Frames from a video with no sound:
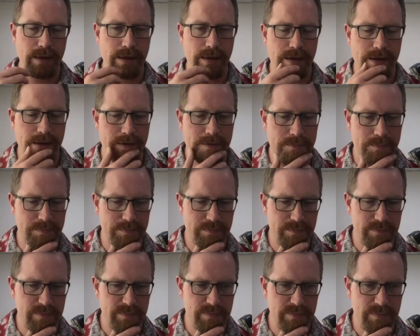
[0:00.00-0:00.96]
And
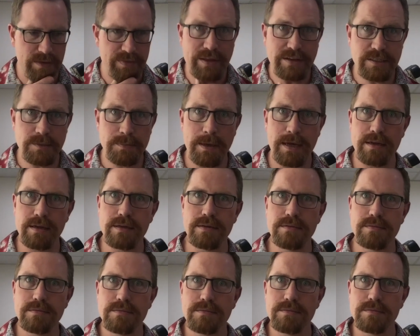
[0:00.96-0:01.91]
that's about it.
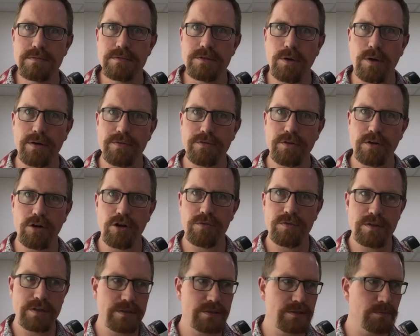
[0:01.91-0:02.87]
So I've got over
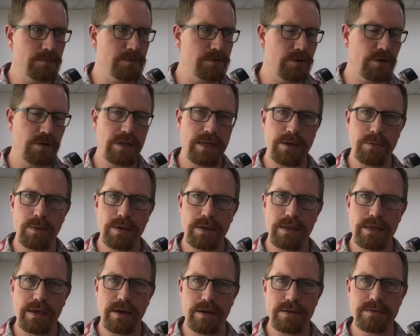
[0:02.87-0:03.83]
this absurdly
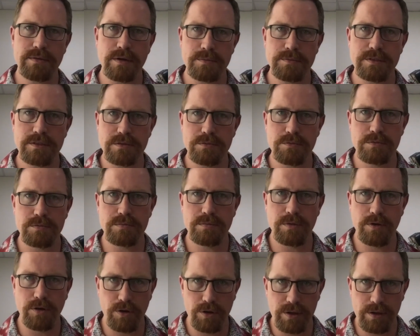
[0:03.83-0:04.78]
quickly. I'm still
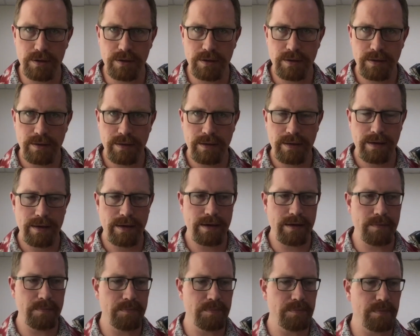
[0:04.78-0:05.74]
hurting,
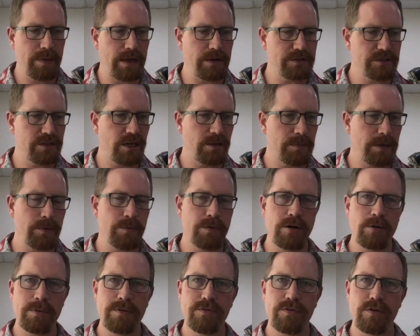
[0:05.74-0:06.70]
and it's going to be a
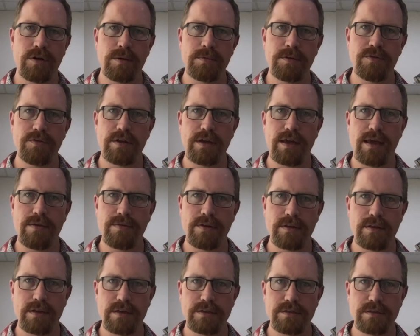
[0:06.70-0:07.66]
while before I'm lifting heavy
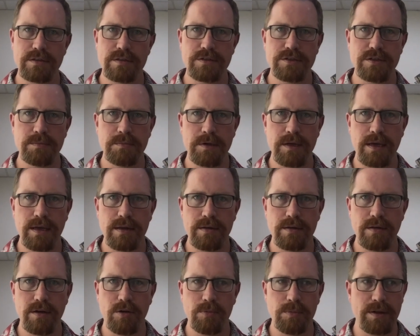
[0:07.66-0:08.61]
things at the gym
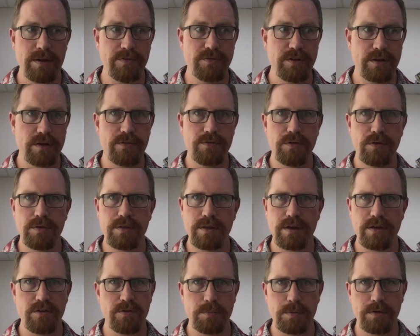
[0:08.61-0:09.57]
again. I'll be lifting a few
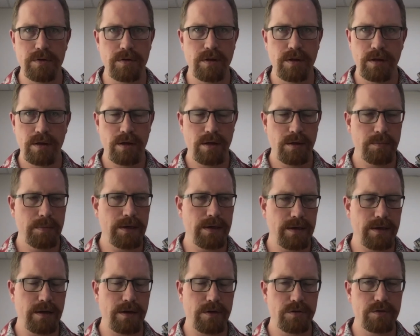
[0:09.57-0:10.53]
things, but
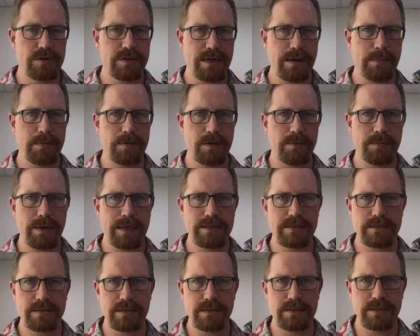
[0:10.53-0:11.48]
be a good couple of
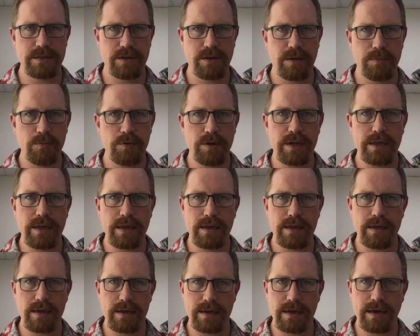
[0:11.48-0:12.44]
months until I'm really
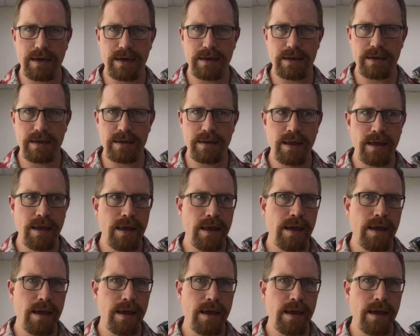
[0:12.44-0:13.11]
hitting it hard again.